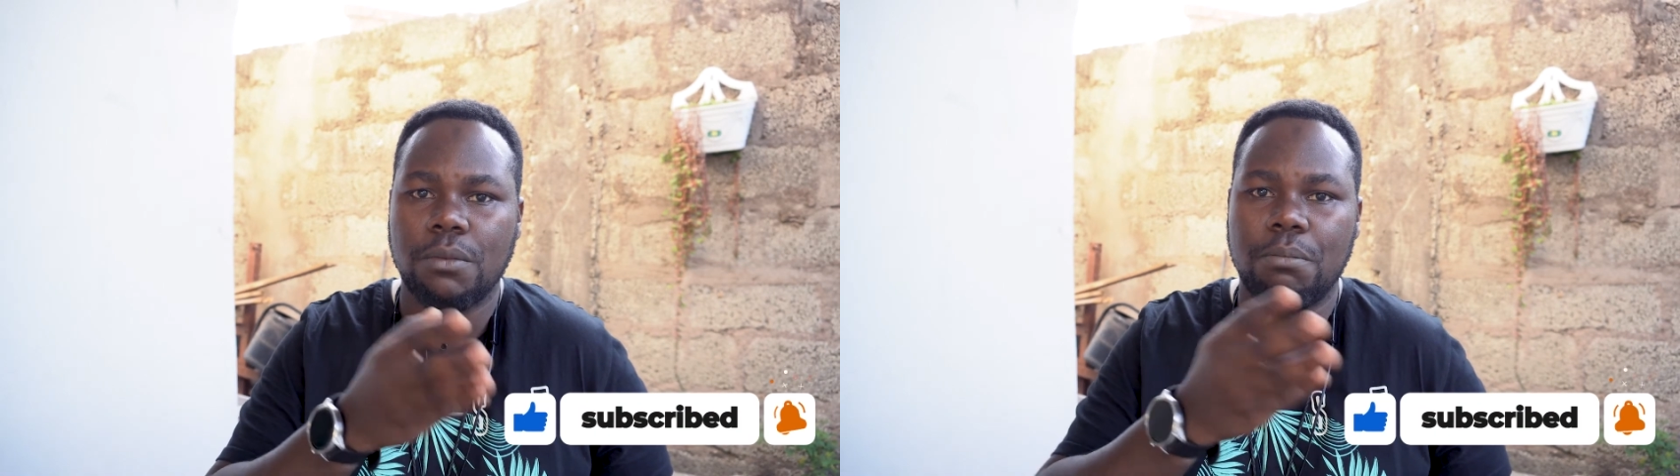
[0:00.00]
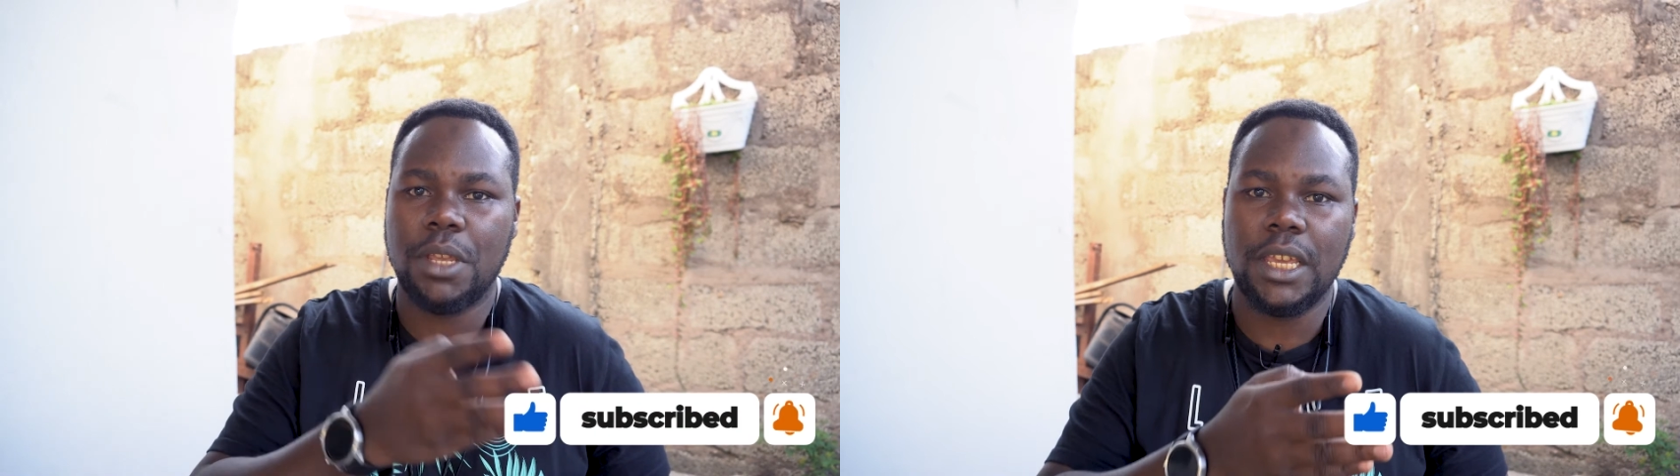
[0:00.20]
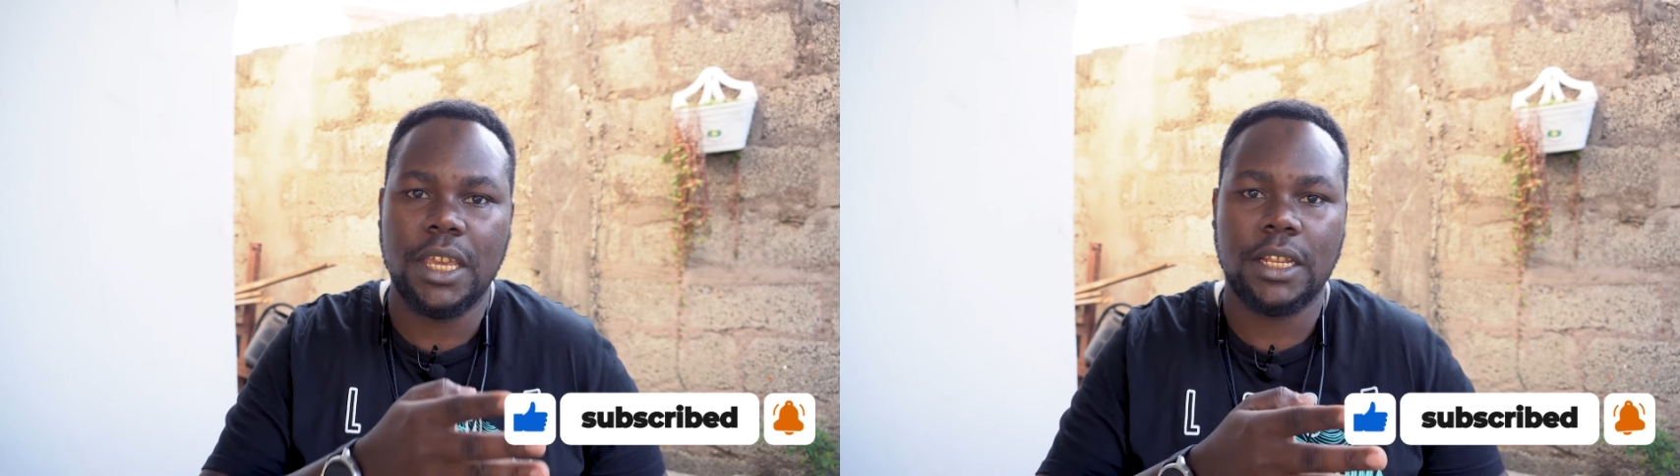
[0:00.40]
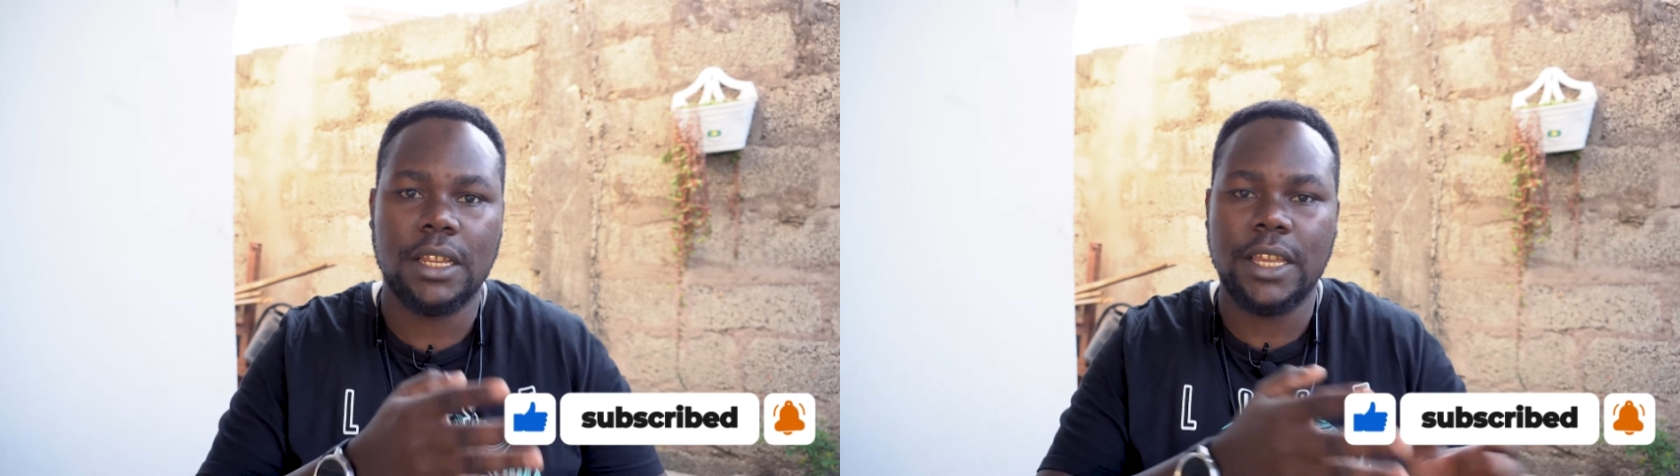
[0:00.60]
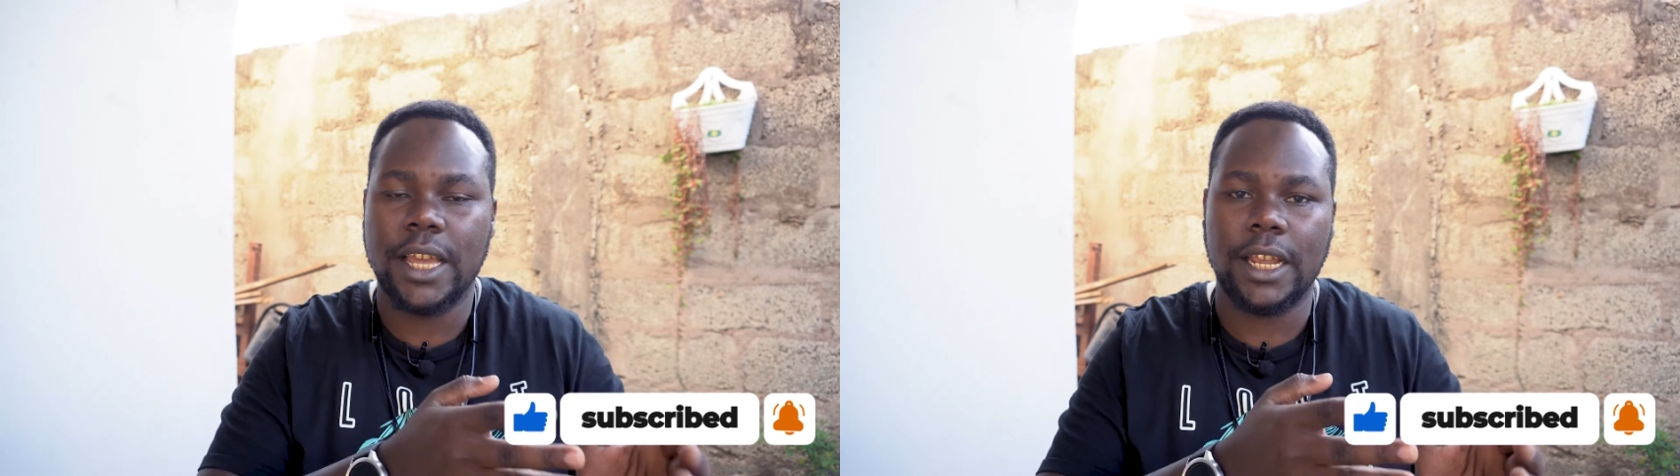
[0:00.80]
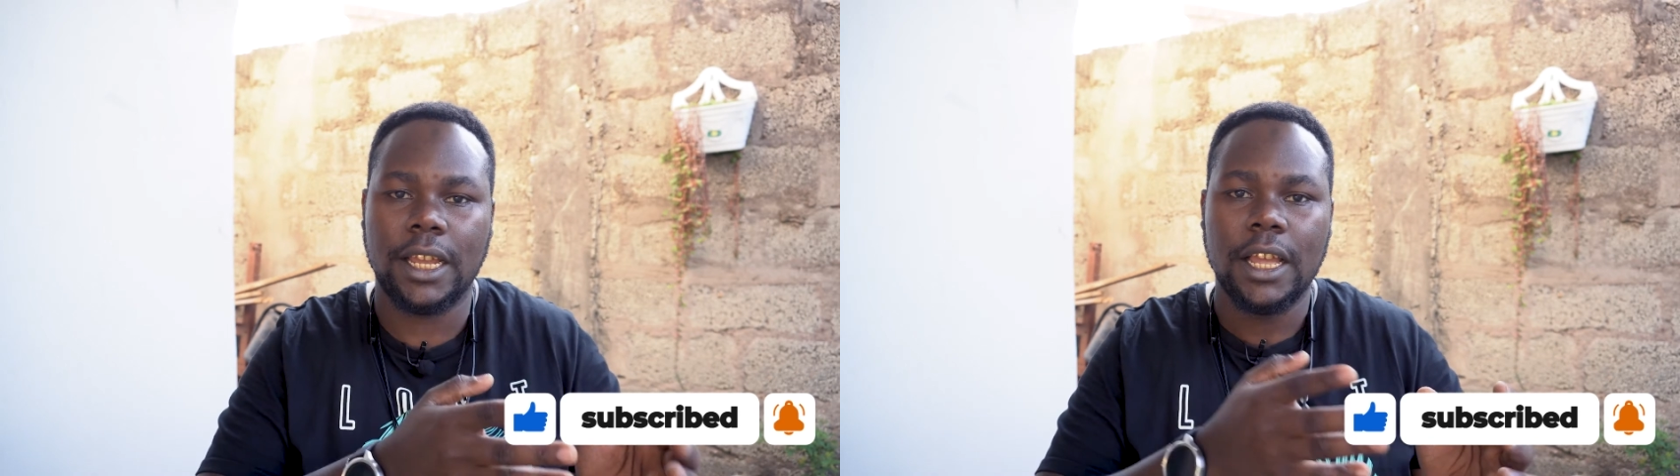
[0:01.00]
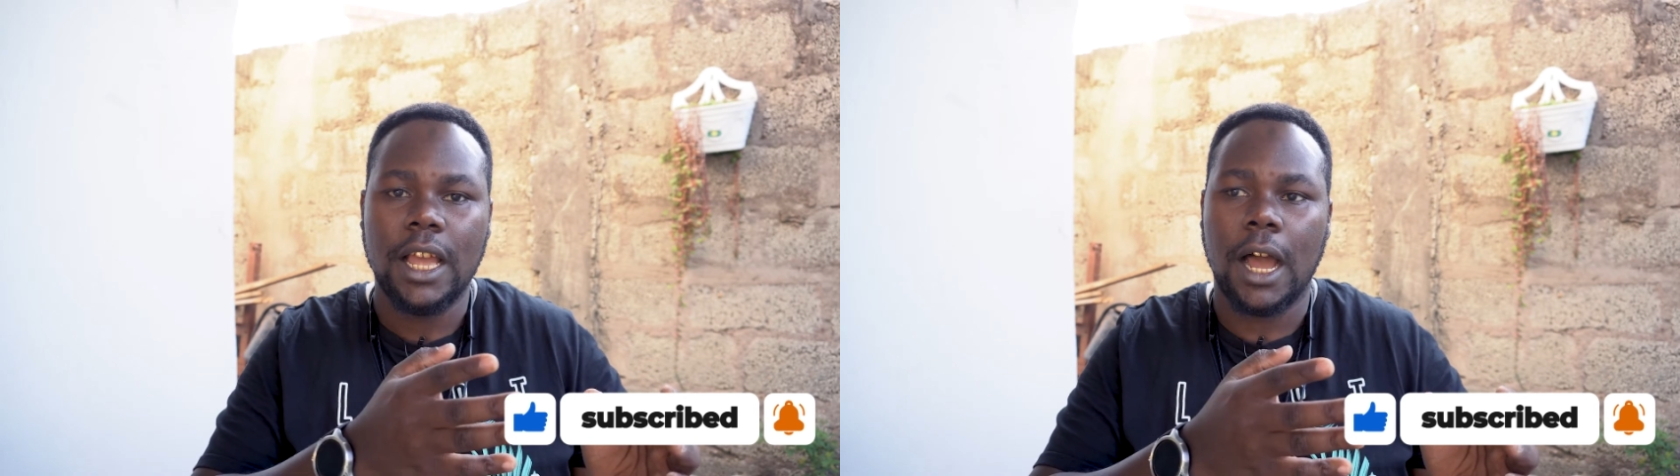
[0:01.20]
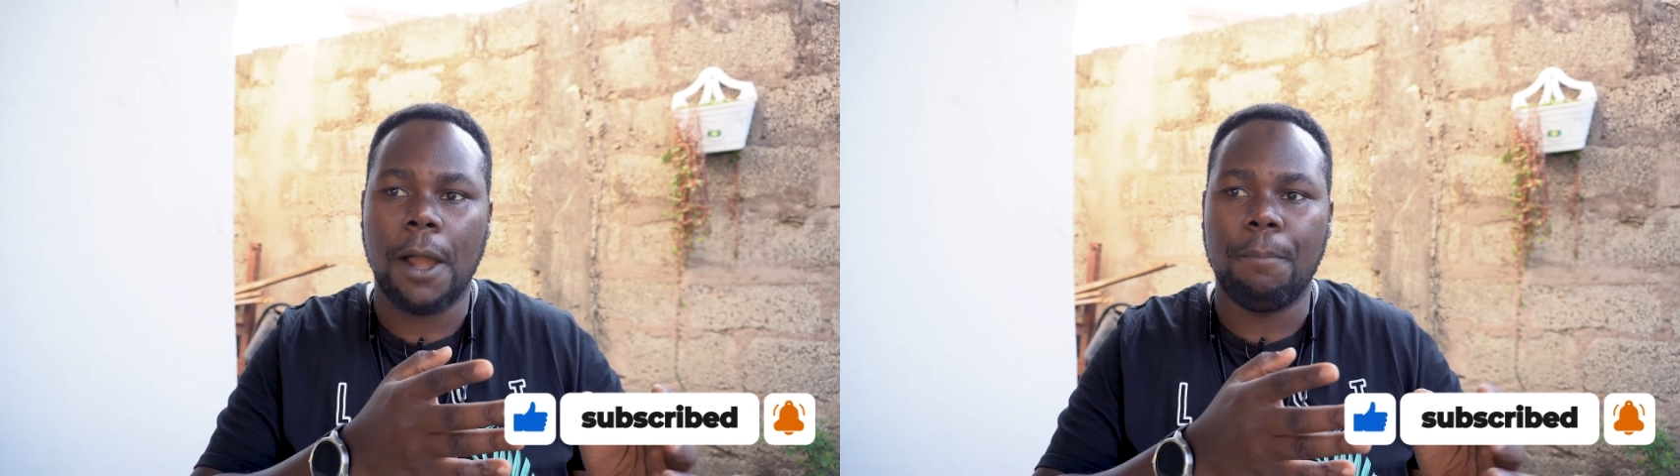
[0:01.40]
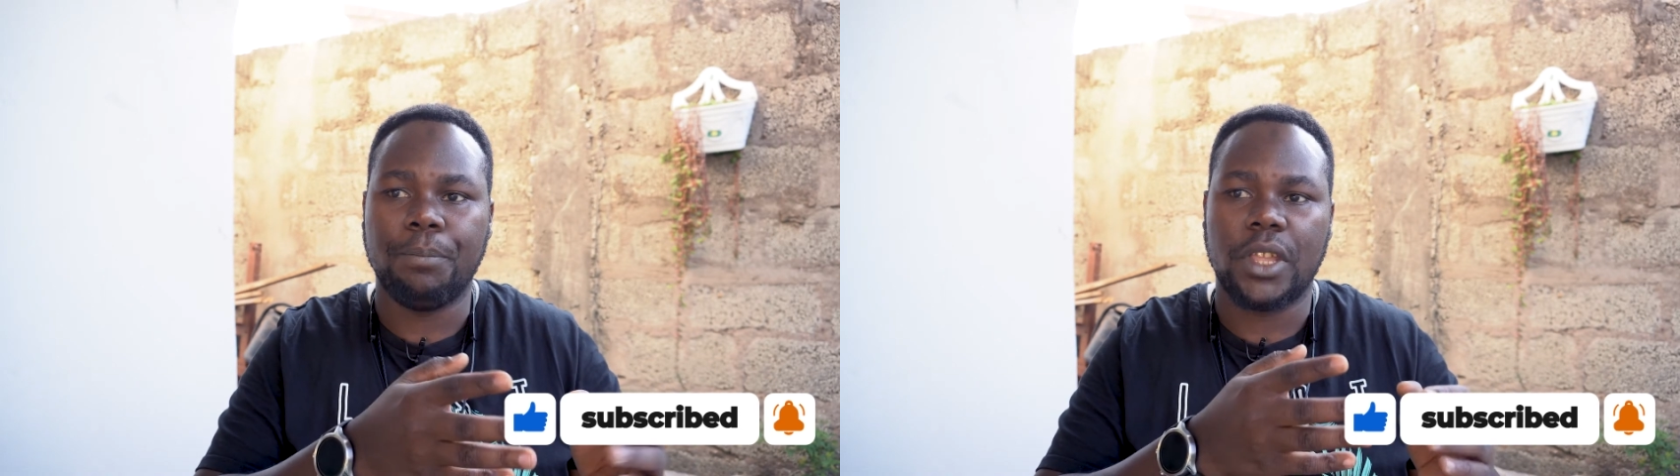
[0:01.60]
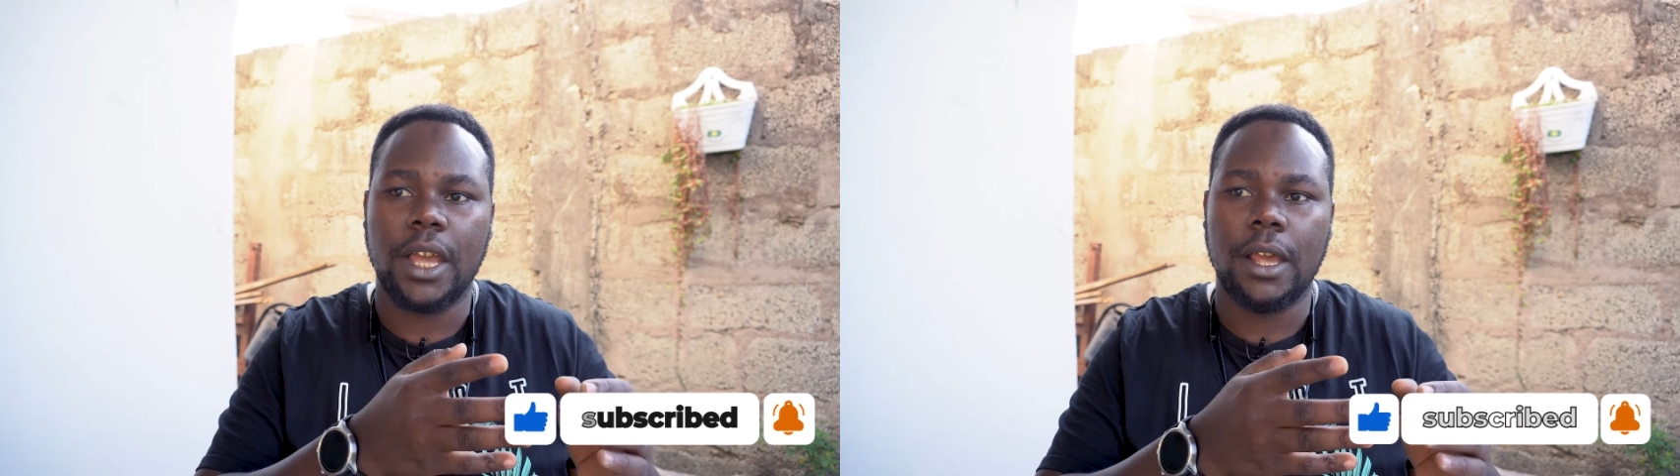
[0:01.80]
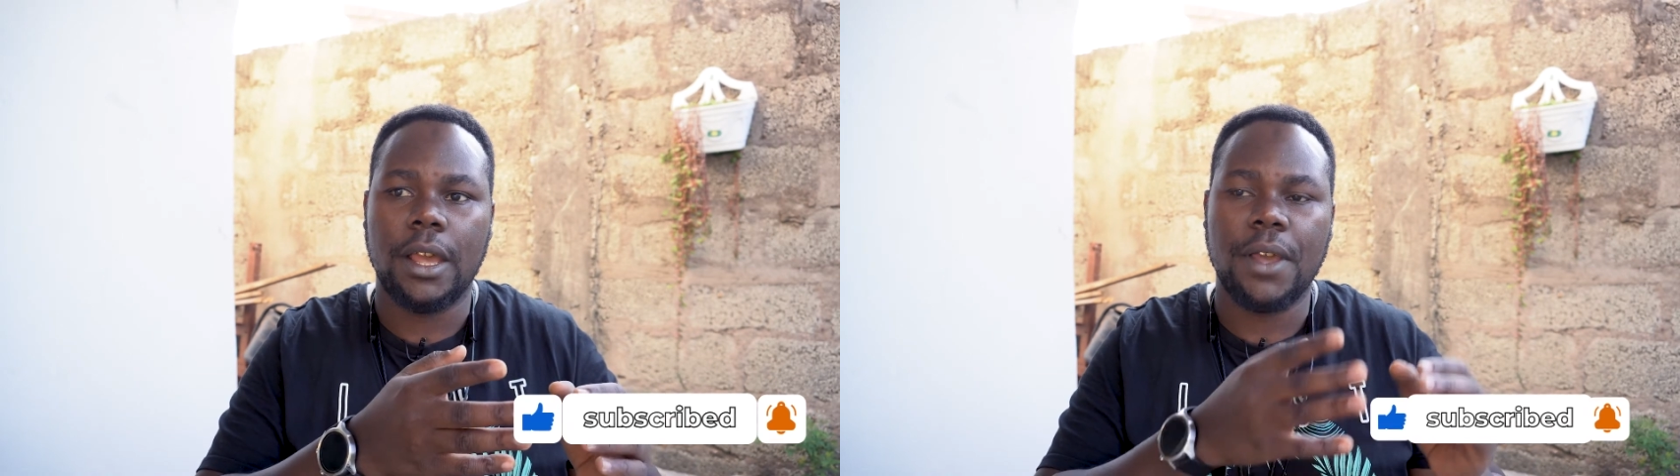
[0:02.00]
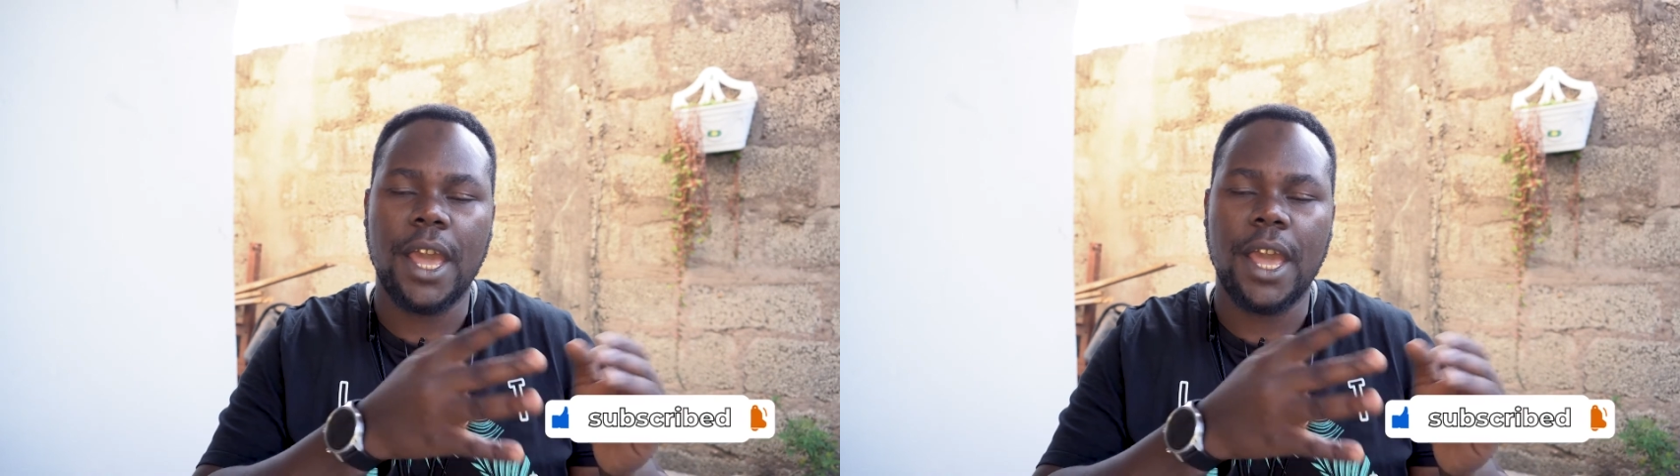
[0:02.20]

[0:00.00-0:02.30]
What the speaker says: be getting the